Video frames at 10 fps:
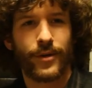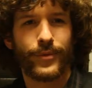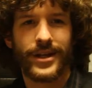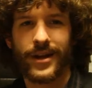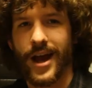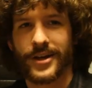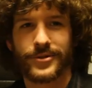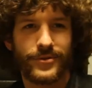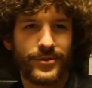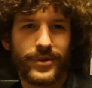We need
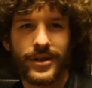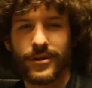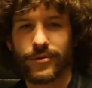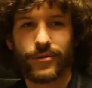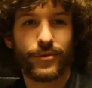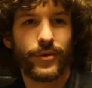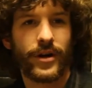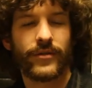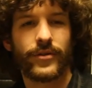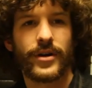extras. We need crew.
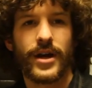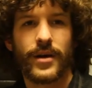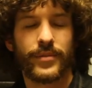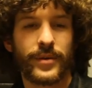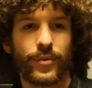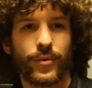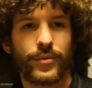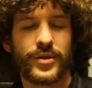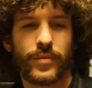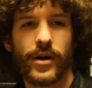Whatever people will
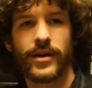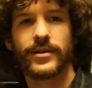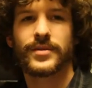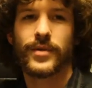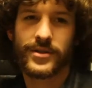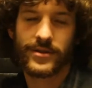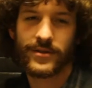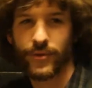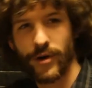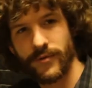respond, especially if
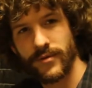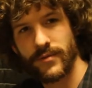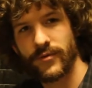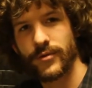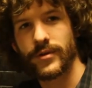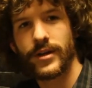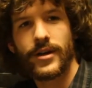you offer them food.